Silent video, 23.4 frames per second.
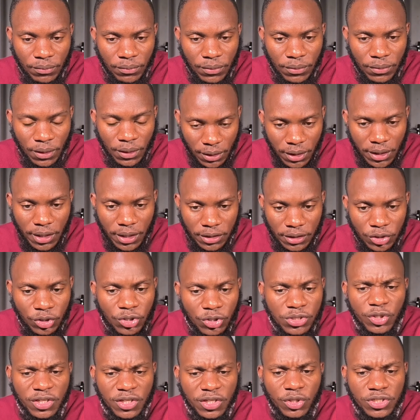Yeah, don't
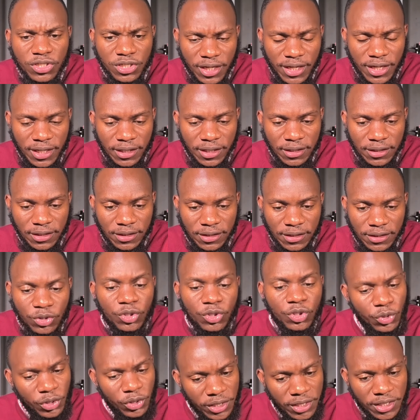say you're trying. You're
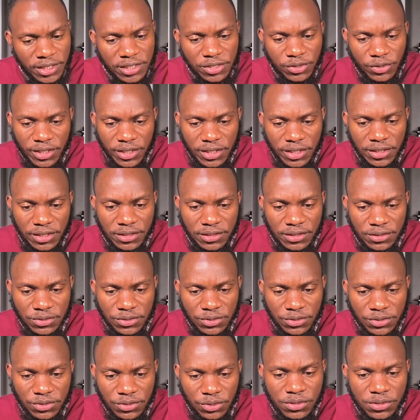doing it already,
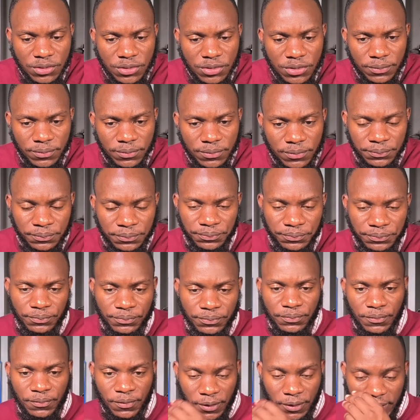so don't.
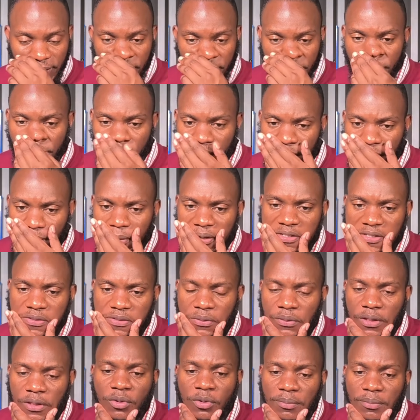Yeah, you're doing your best,
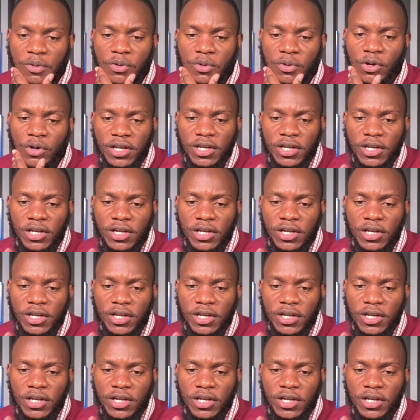so keep going